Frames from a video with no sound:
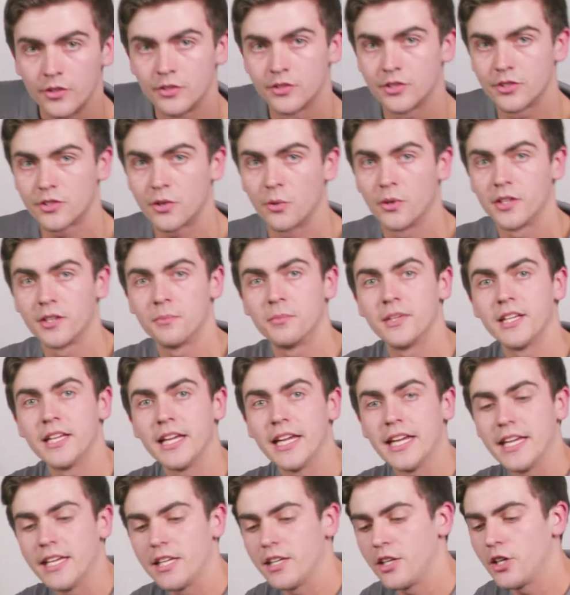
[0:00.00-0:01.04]
which is going to be
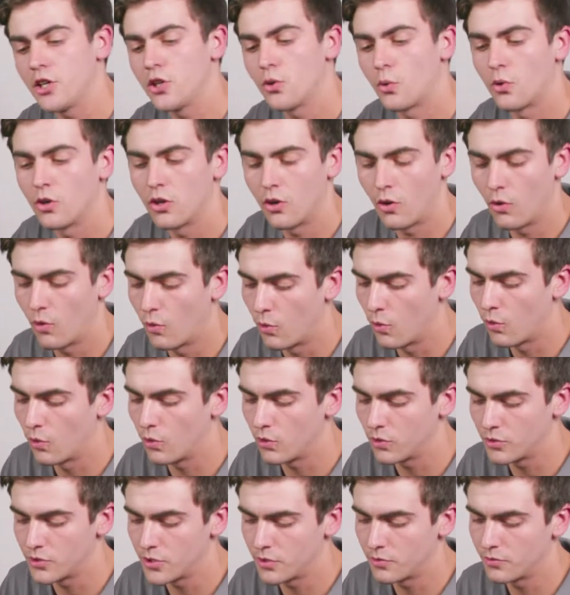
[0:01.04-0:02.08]
in your
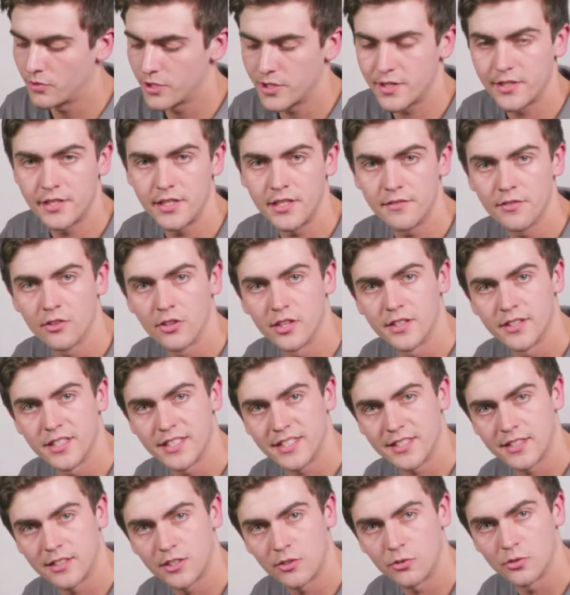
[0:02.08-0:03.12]
old receiver in
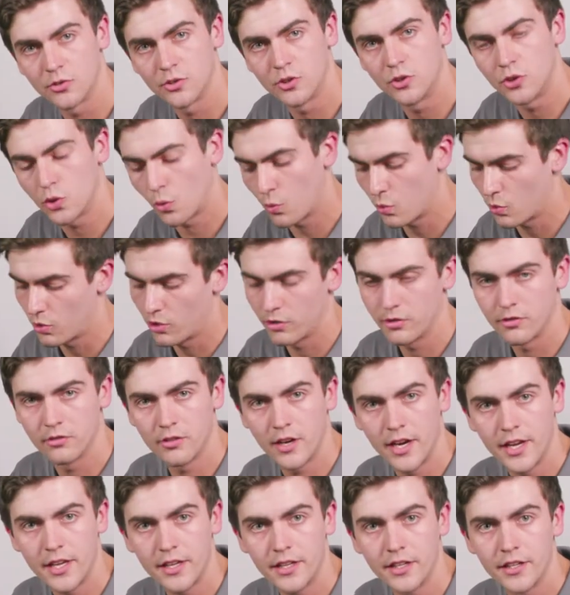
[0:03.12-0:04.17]
this little door
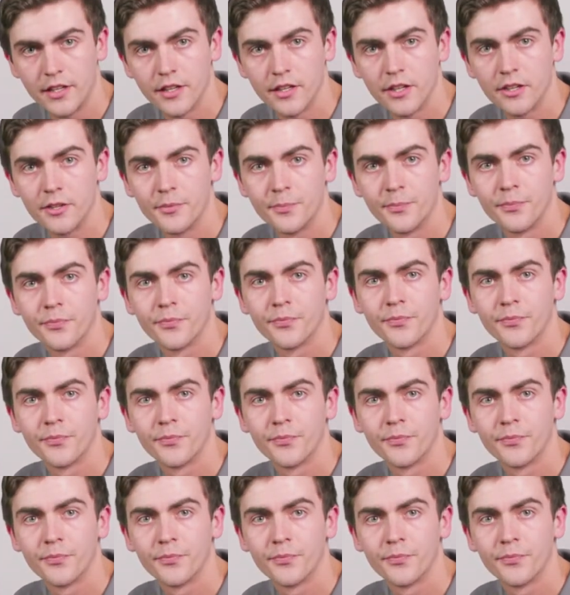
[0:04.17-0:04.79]
right here.